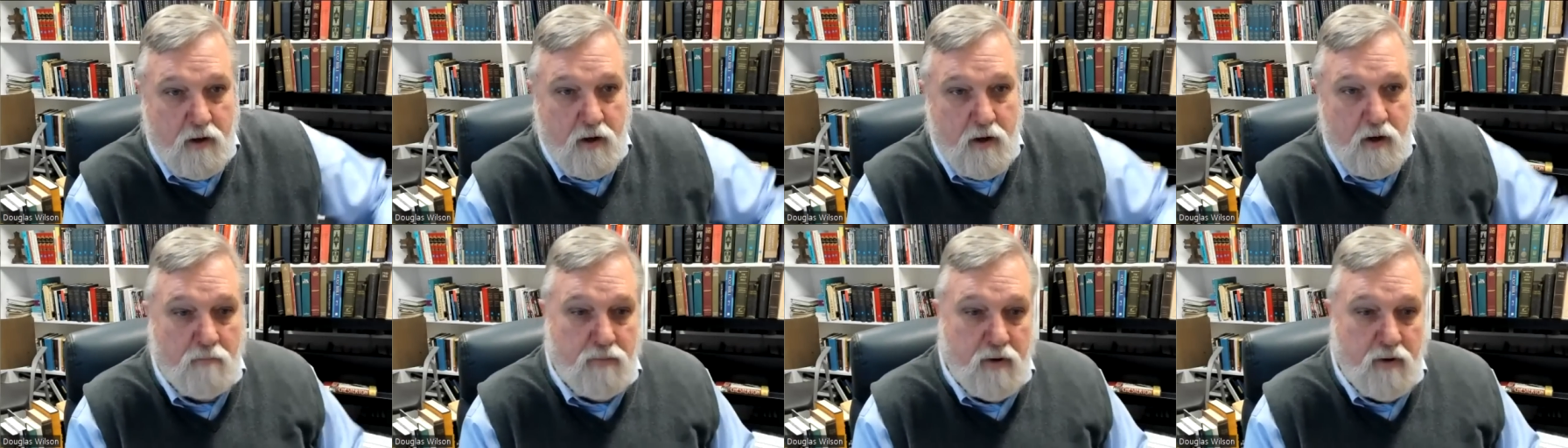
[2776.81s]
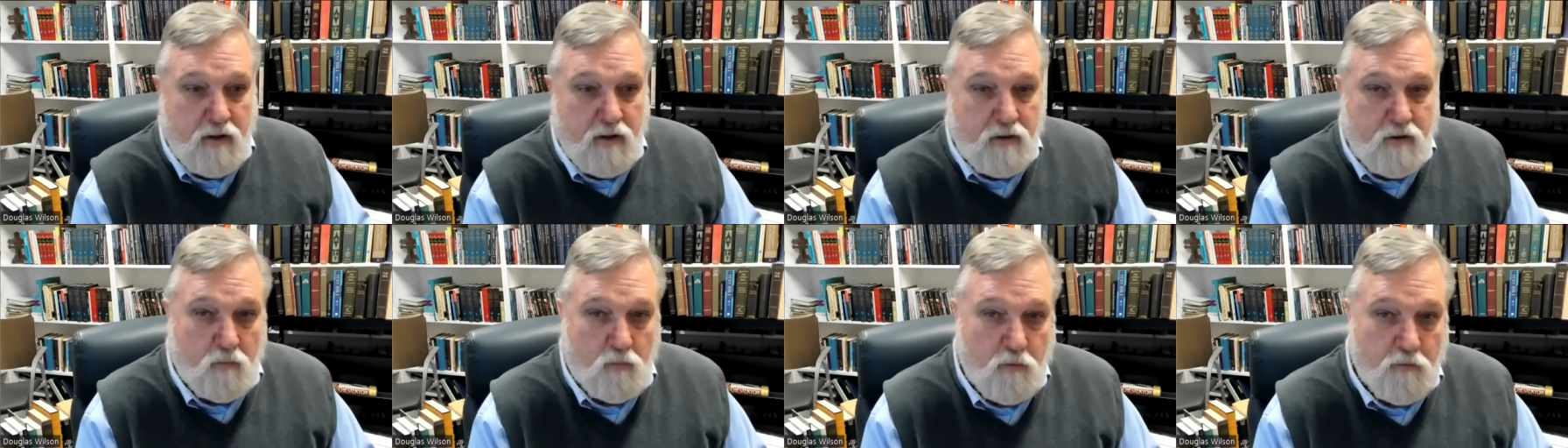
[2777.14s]
But
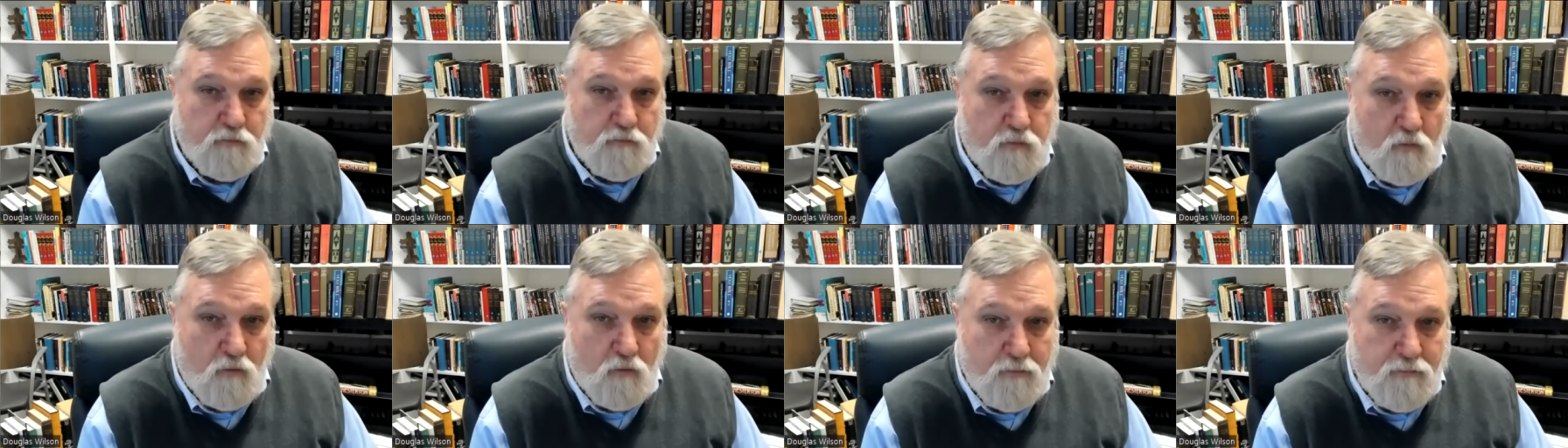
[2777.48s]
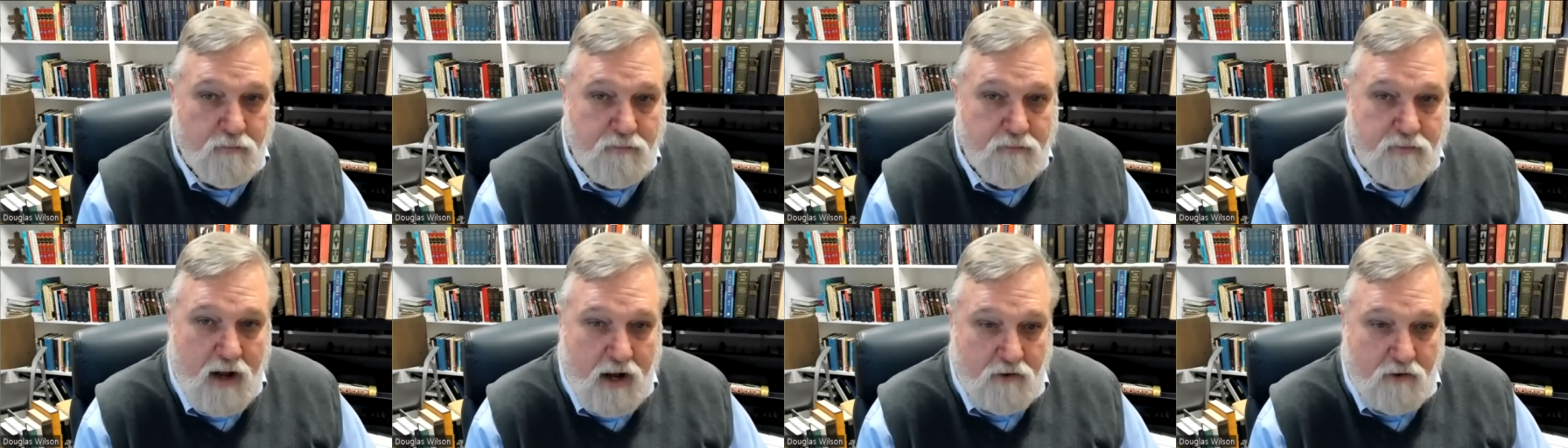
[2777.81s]
the reformed
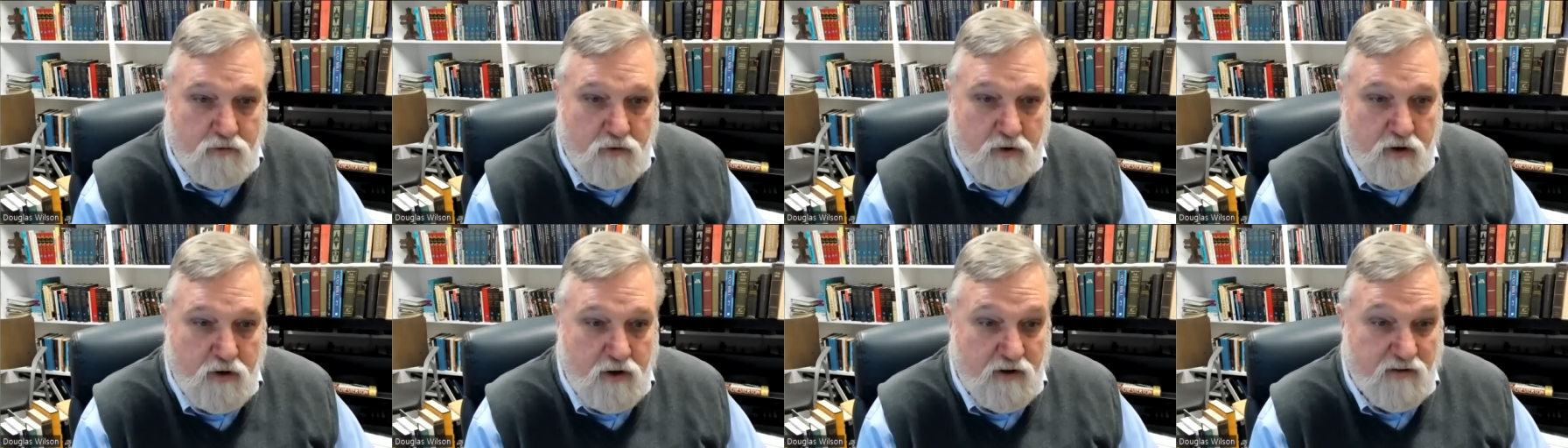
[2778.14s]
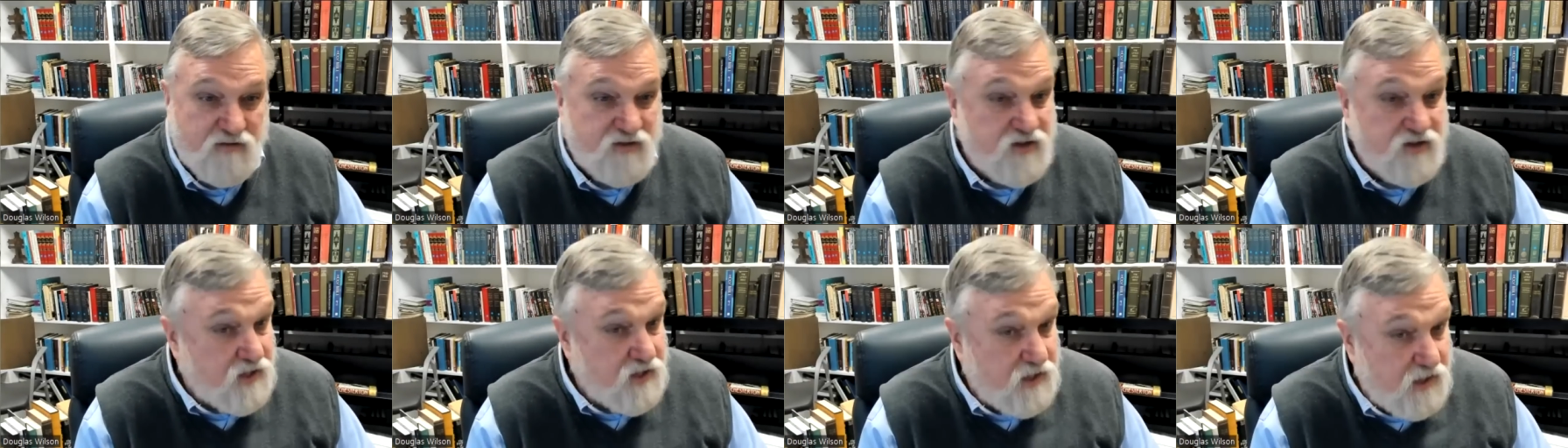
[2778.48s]
doctrine of
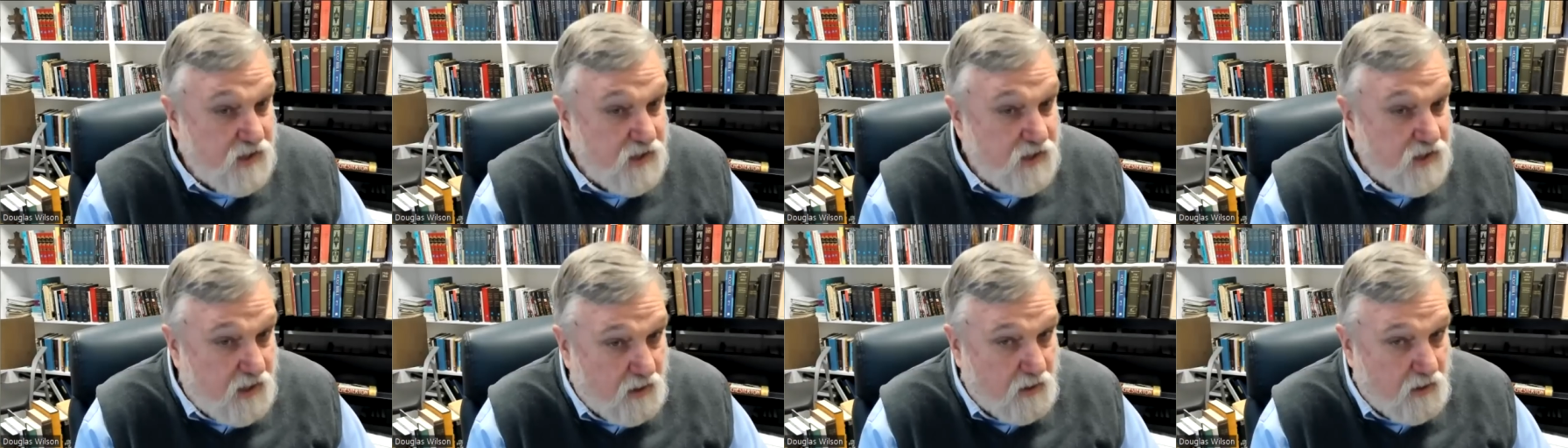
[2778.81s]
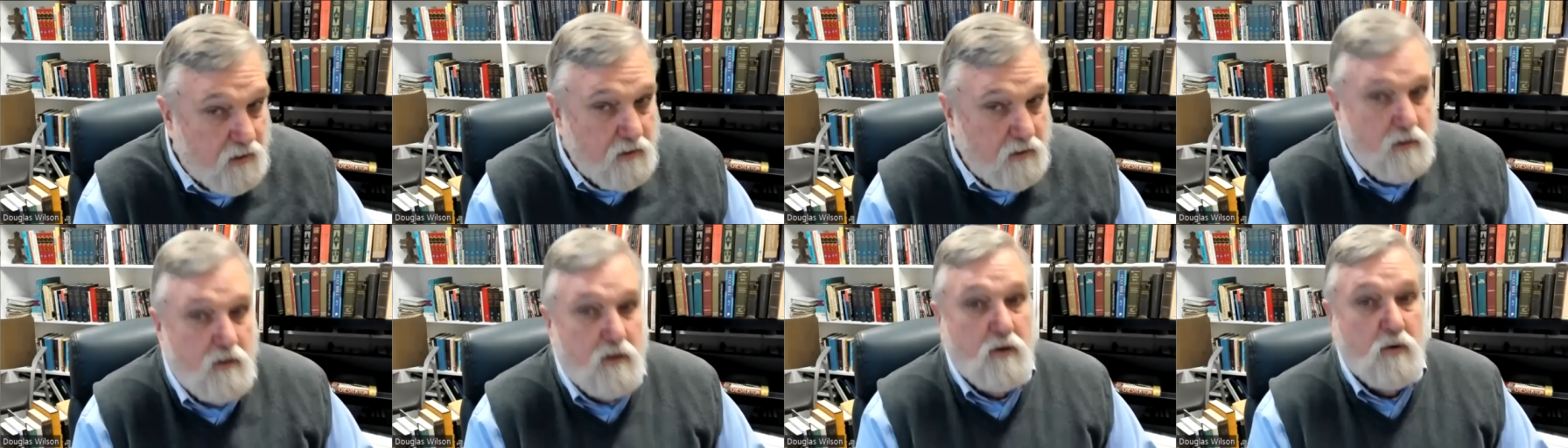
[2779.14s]
sin
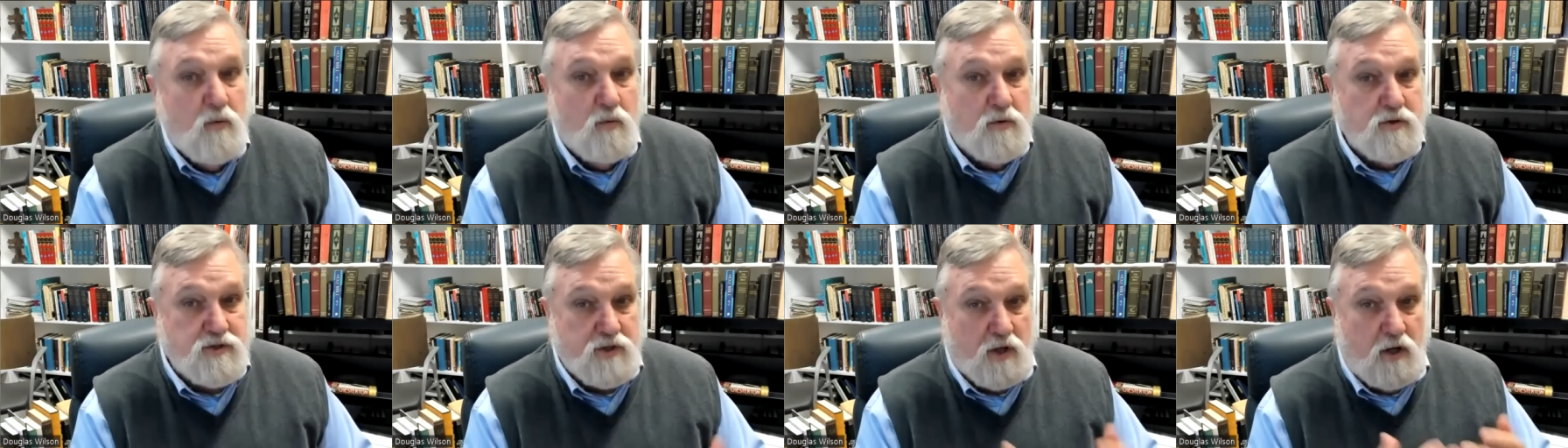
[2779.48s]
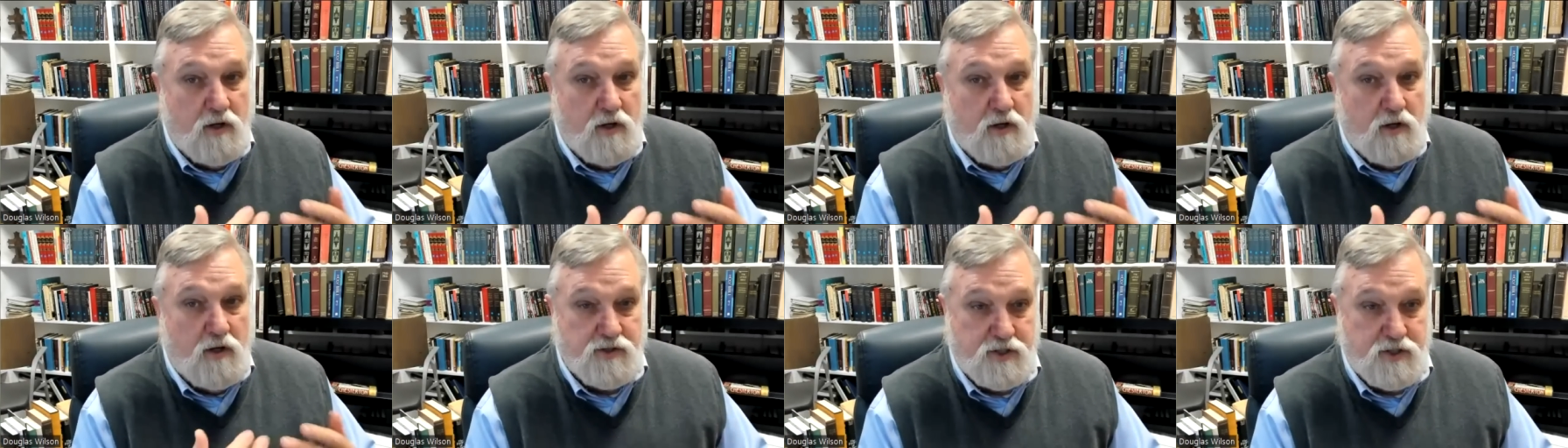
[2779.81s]
was
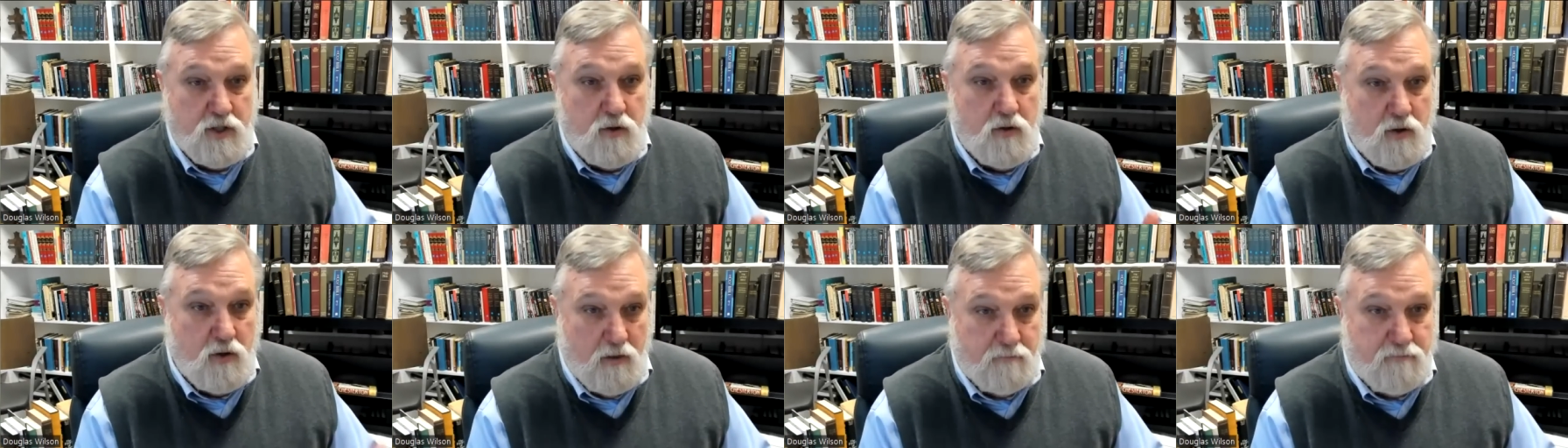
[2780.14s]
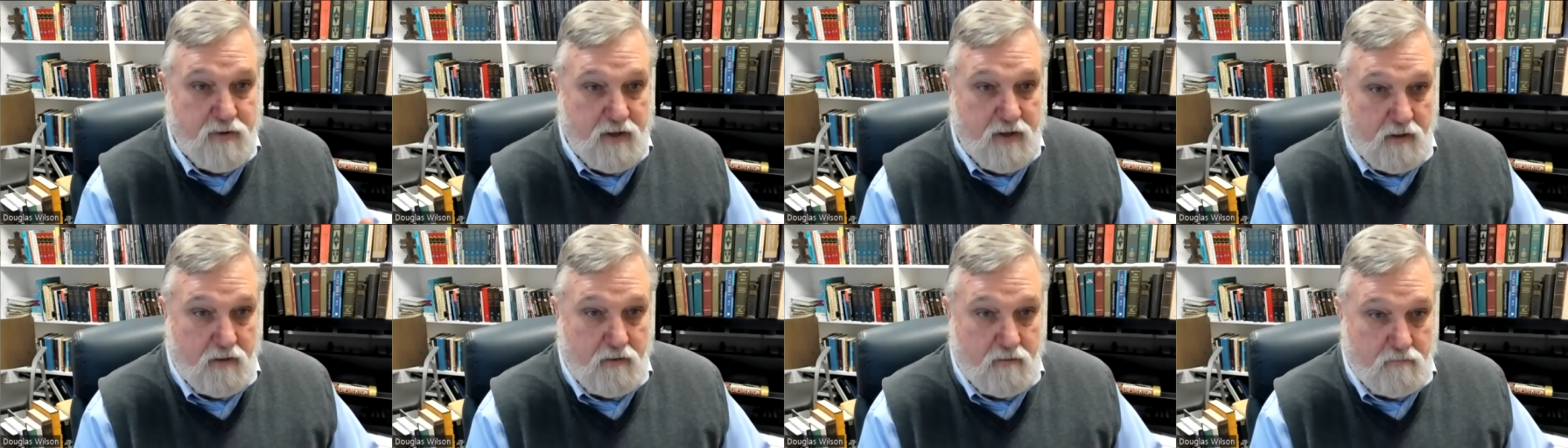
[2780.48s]
also a big